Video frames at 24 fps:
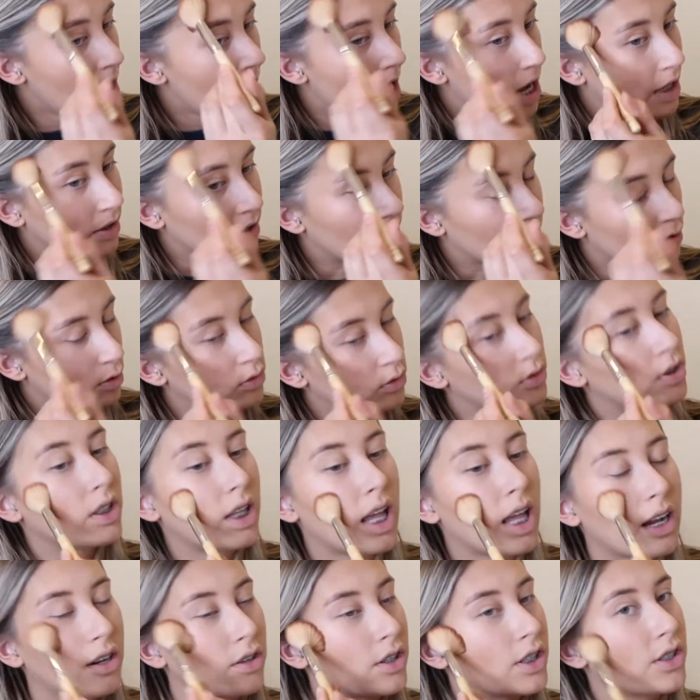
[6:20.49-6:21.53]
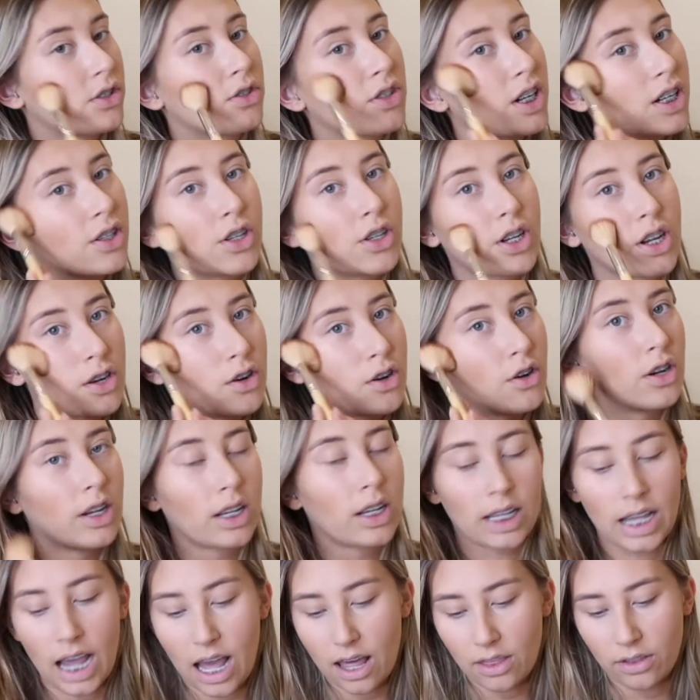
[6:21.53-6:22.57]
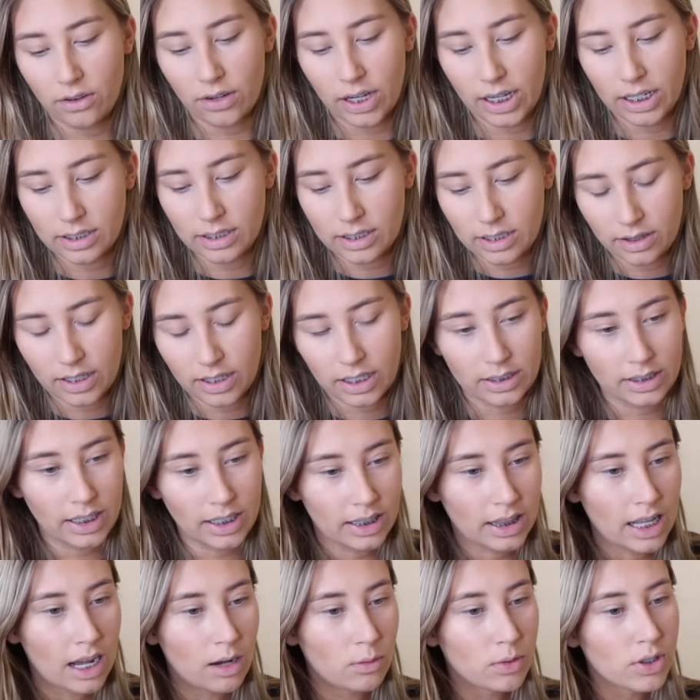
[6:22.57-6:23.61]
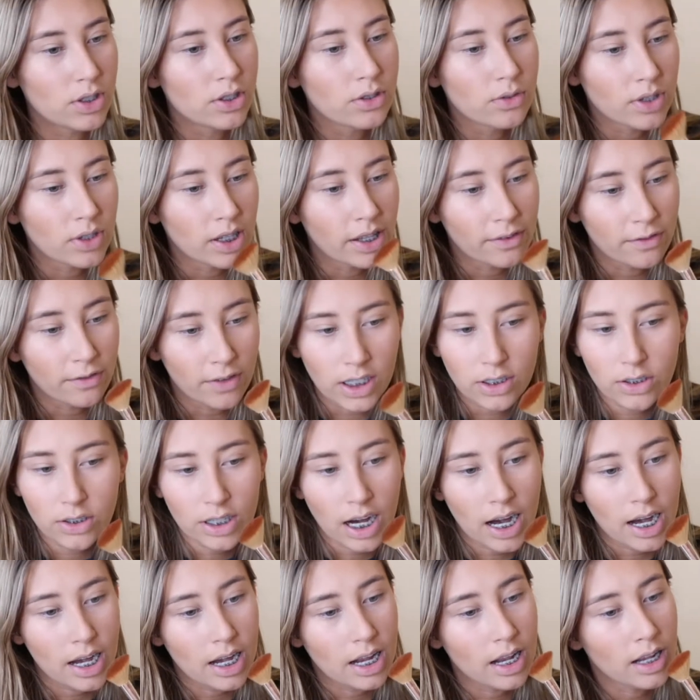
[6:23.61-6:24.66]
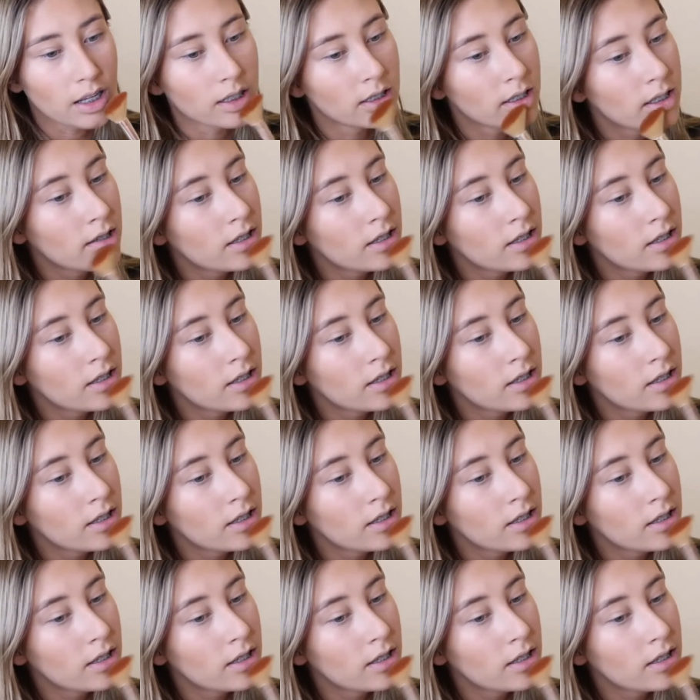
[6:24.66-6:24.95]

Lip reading: And there's also like a restriction on gatherings and things like that, which is really frustrating